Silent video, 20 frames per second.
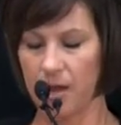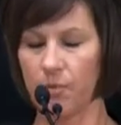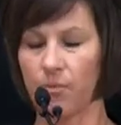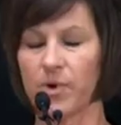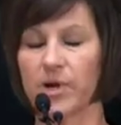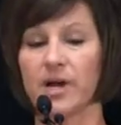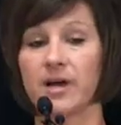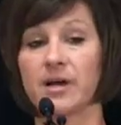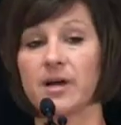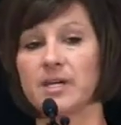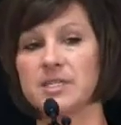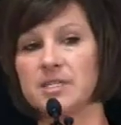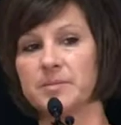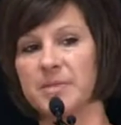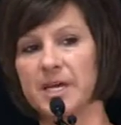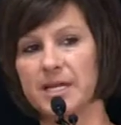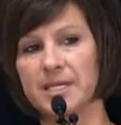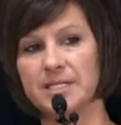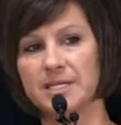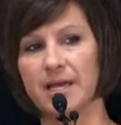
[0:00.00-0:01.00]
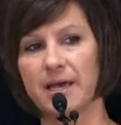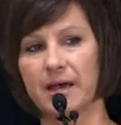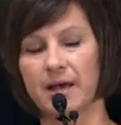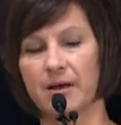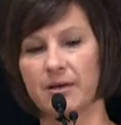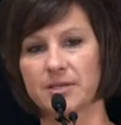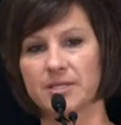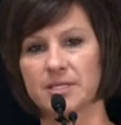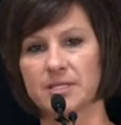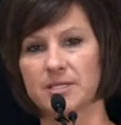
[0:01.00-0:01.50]
When I got to Betty's
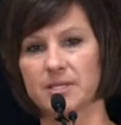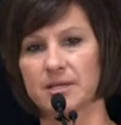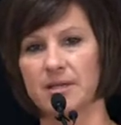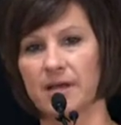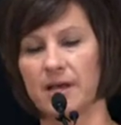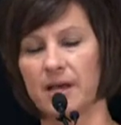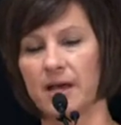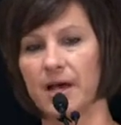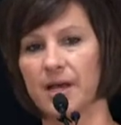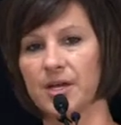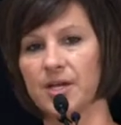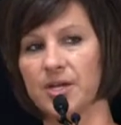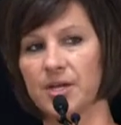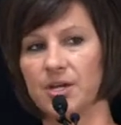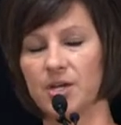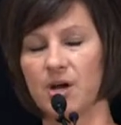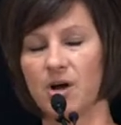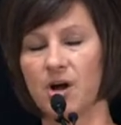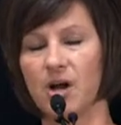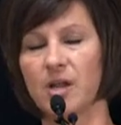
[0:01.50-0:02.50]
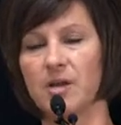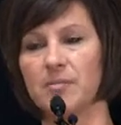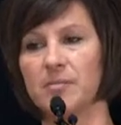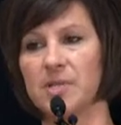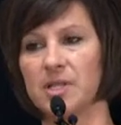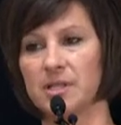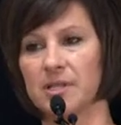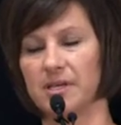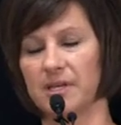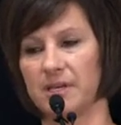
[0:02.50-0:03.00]
house, I could not
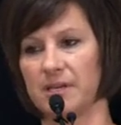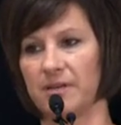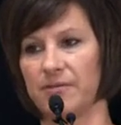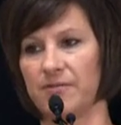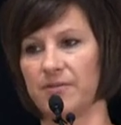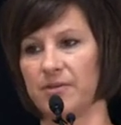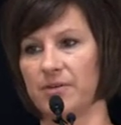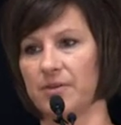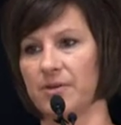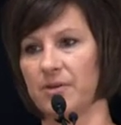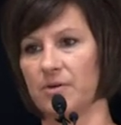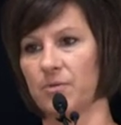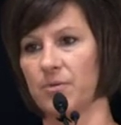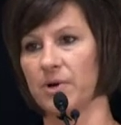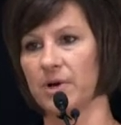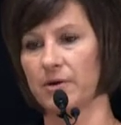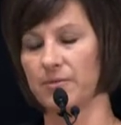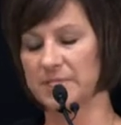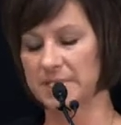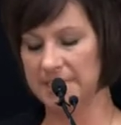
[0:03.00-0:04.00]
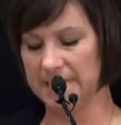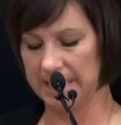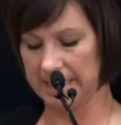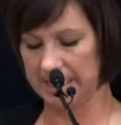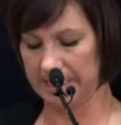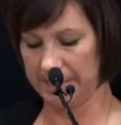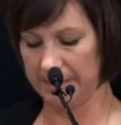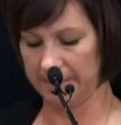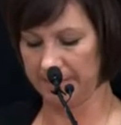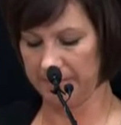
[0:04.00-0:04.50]
believe what I was
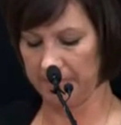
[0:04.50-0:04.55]
seeing.